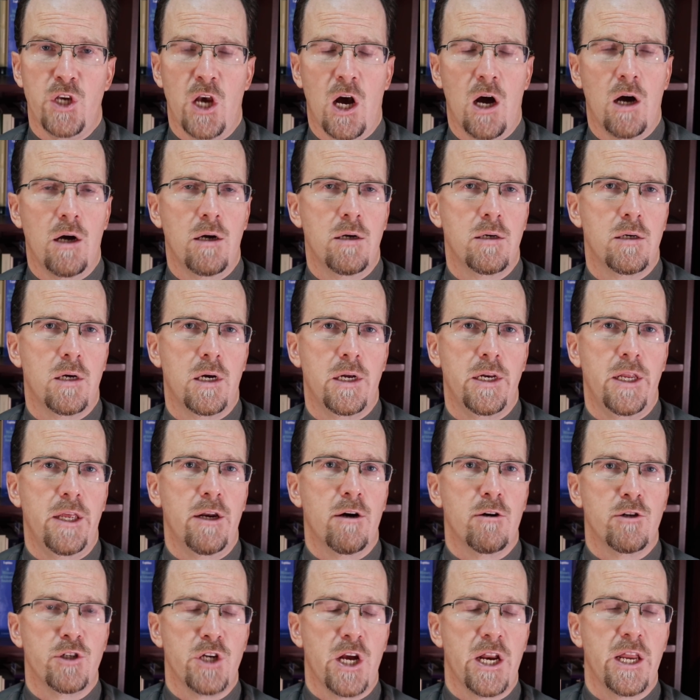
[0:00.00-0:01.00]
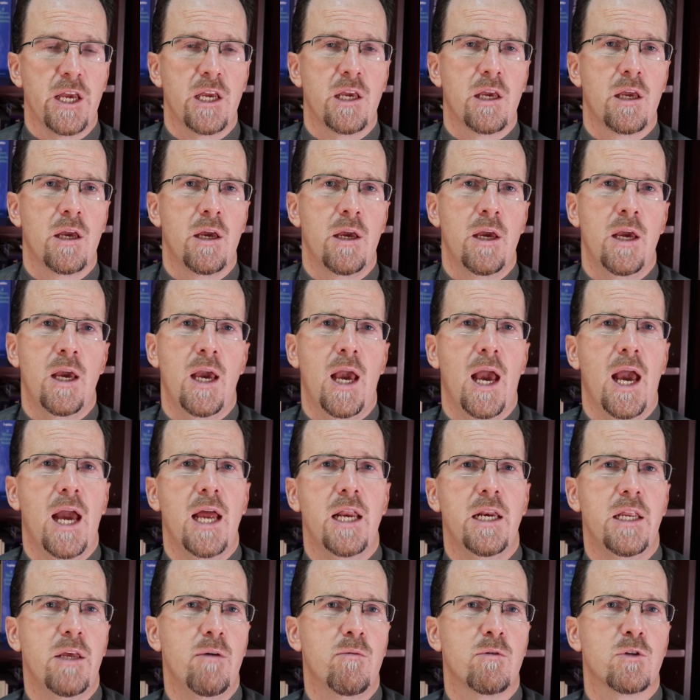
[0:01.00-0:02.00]
young and energetic,
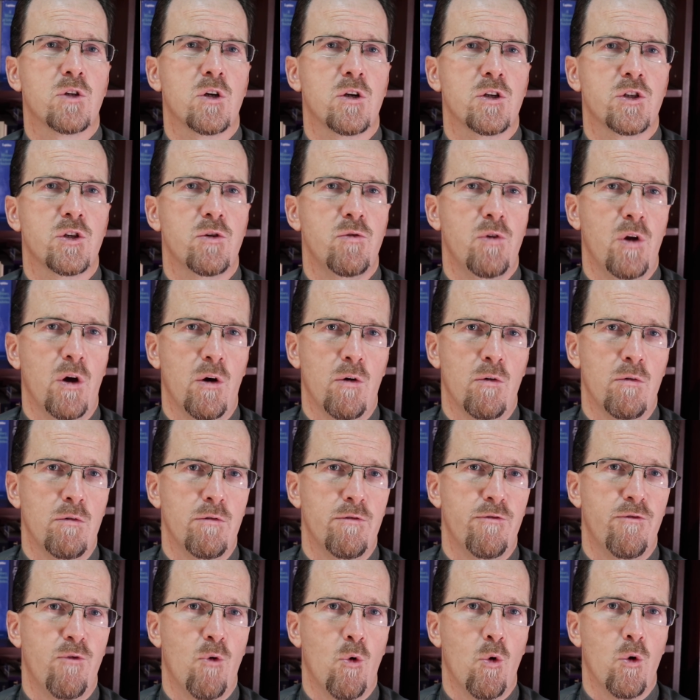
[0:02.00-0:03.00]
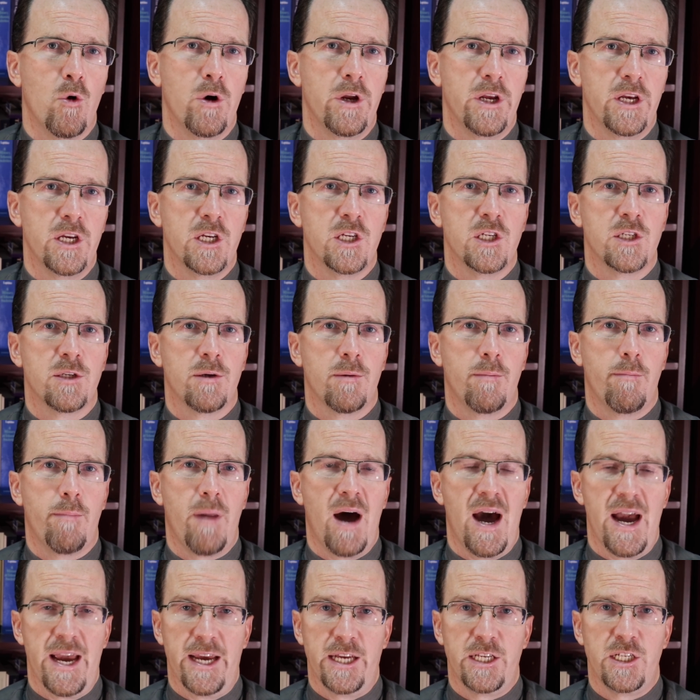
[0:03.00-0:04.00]
and he was also known for his
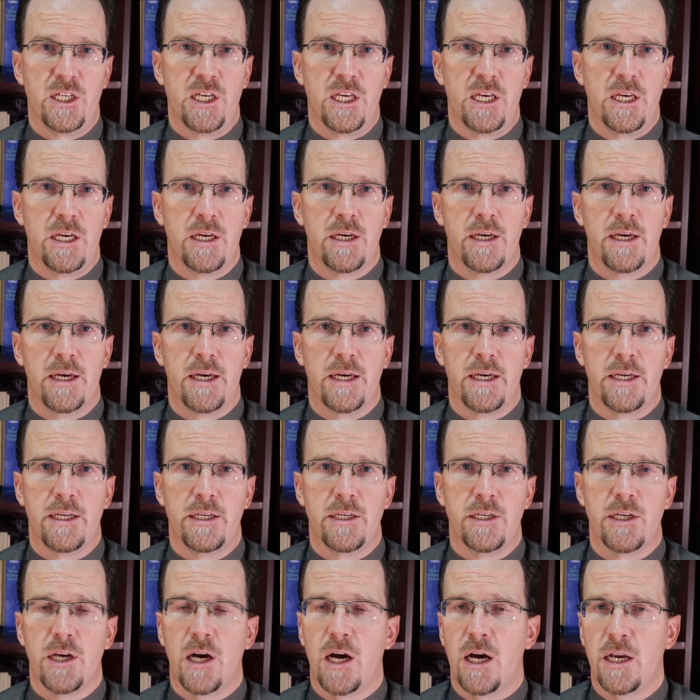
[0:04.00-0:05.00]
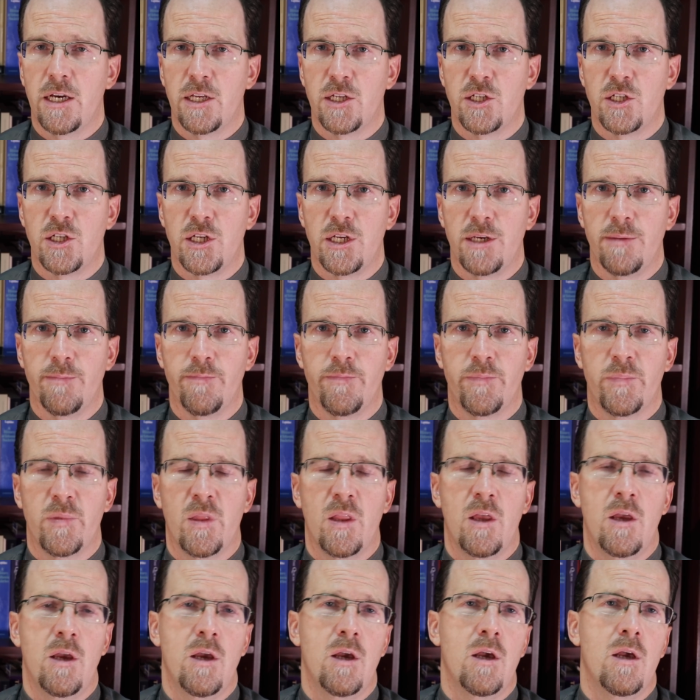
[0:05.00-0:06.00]
piety and honesty.
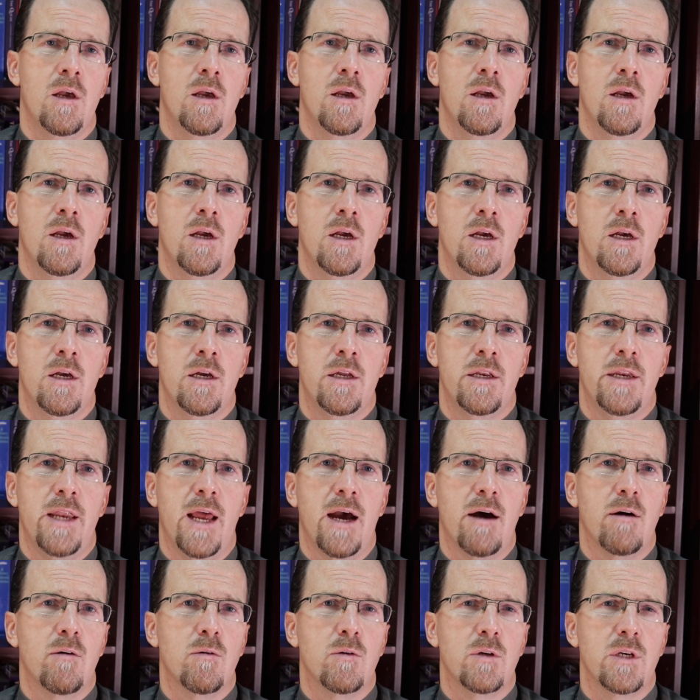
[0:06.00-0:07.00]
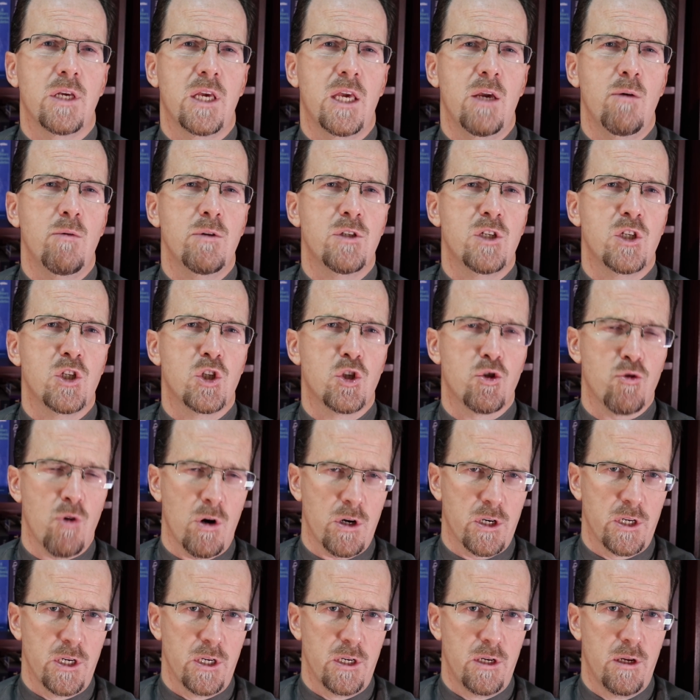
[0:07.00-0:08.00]
Now, he was
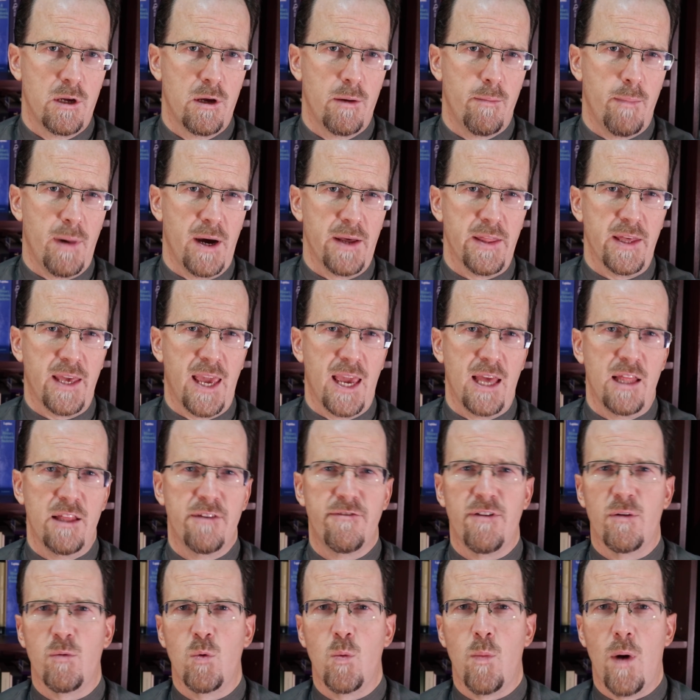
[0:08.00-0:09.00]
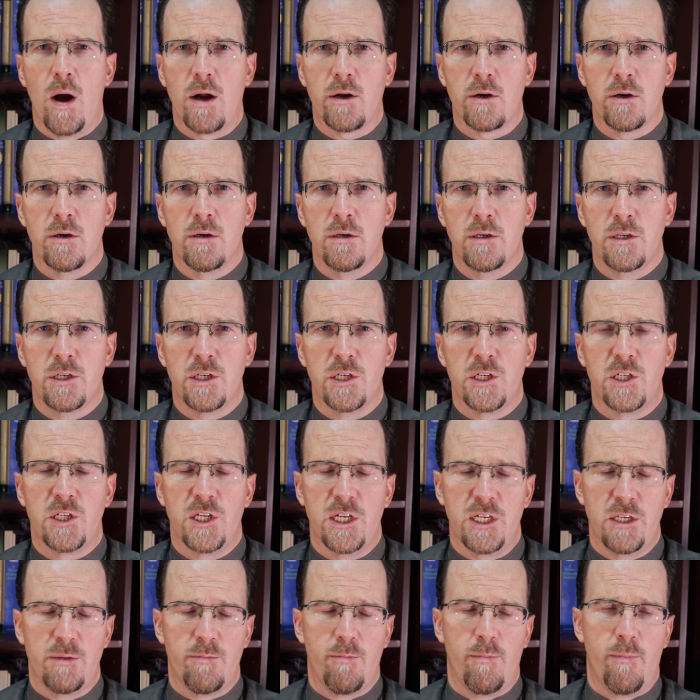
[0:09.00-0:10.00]
instructed by the Caliph Abu Bakr to
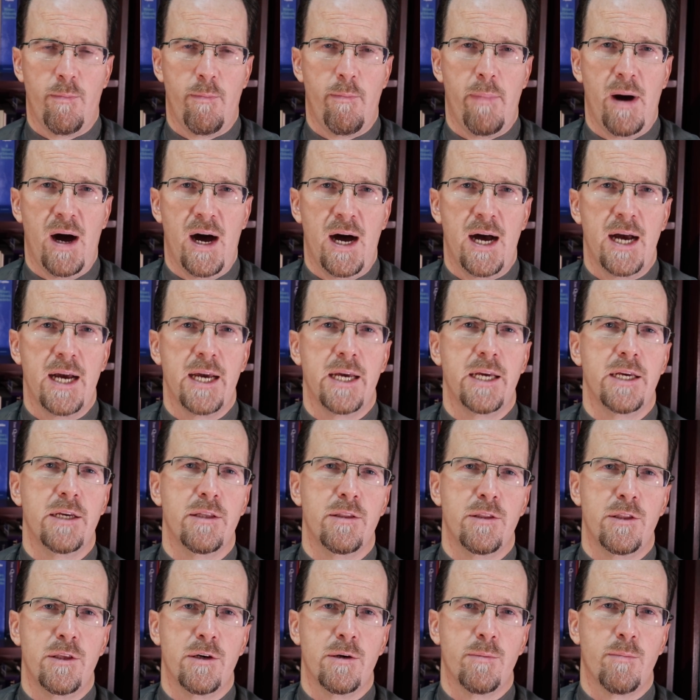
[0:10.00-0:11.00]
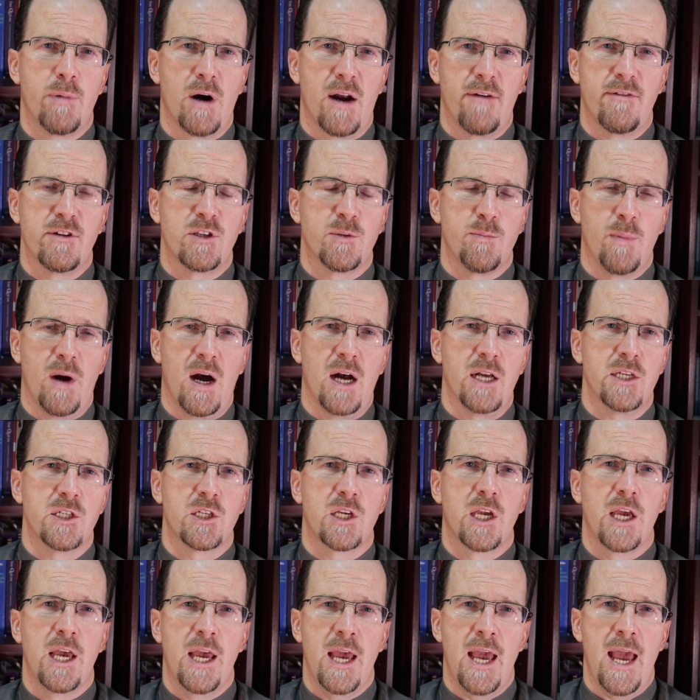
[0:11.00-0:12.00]
sit by the Prophet's
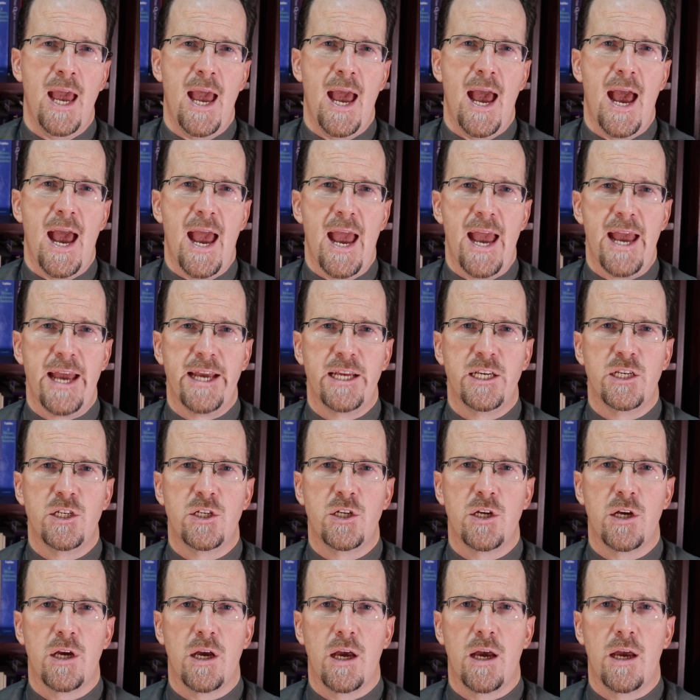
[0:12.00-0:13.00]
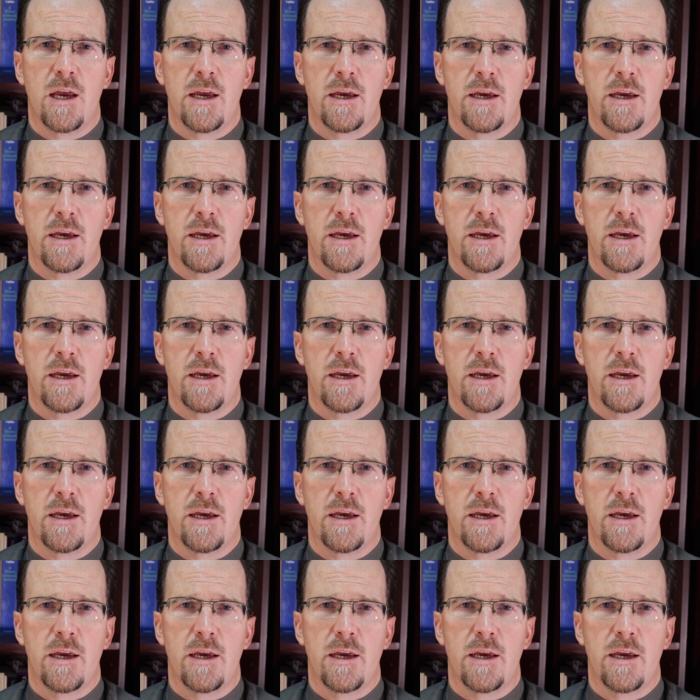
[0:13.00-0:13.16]
mosque and